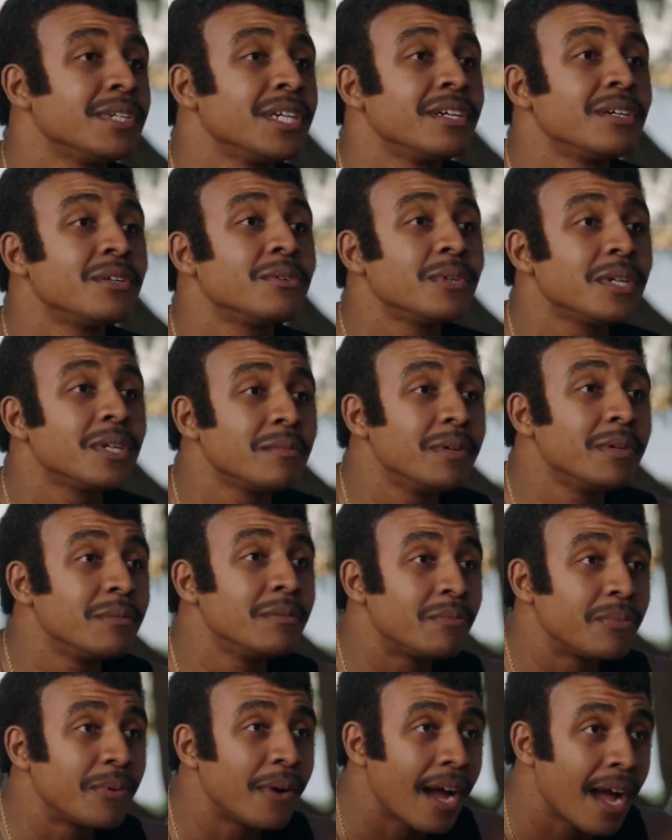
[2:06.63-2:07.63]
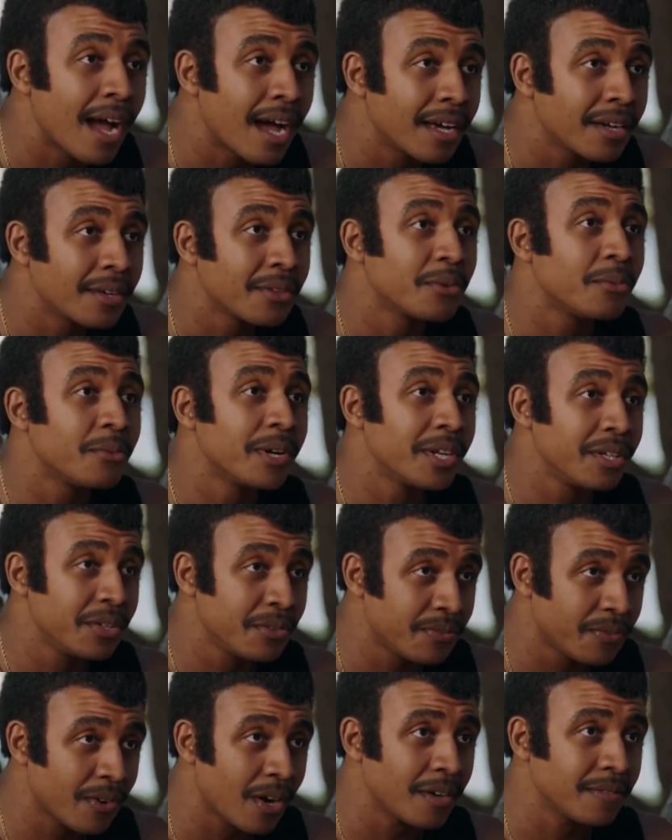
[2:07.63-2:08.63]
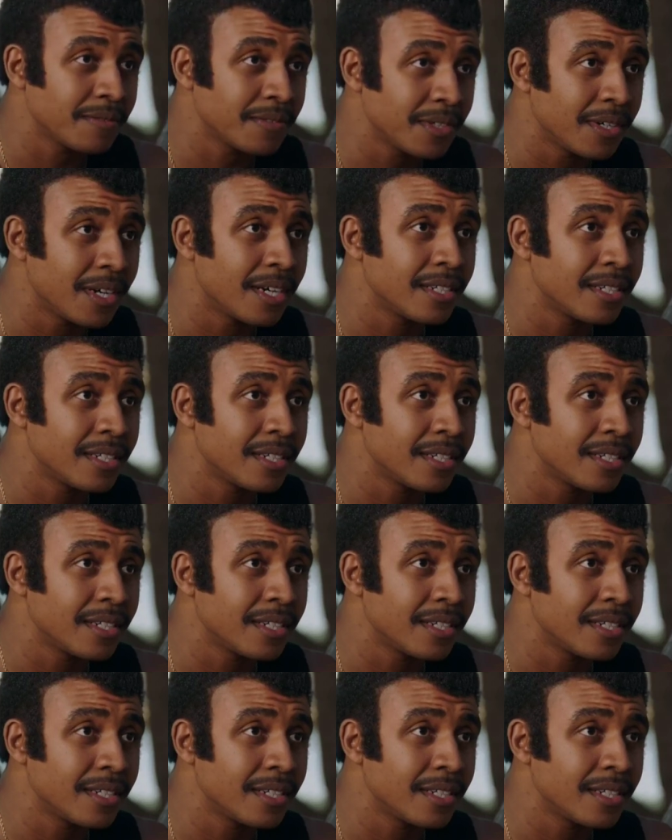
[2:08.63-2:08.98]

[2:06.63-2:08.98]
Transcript: Peter would have been proud of the way you fought for